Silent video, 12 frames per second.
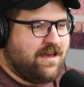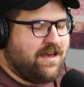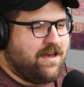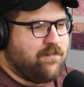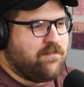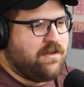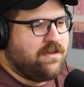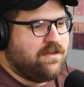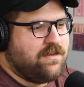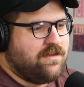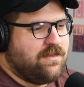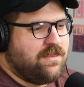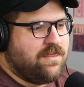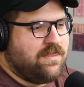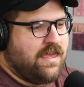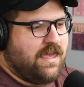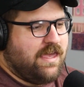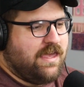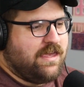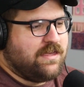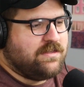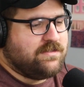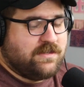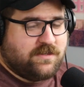Um, they
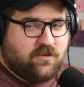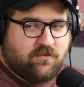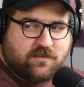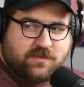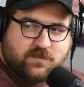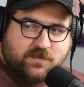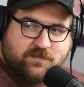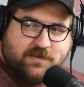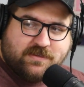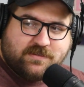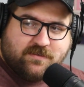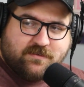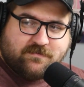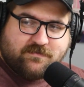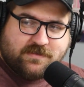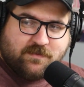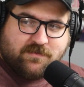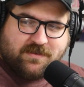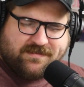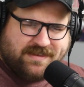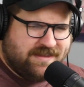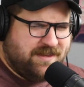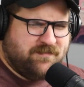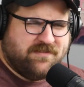didn't know that this was based on something.
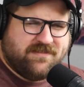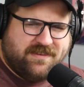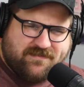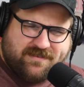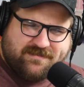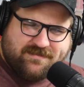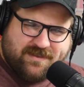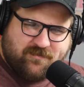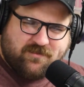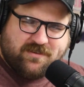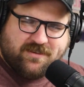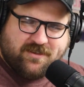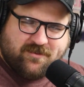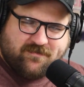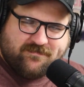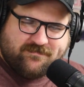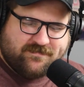Can you believe it? They wouldn't know.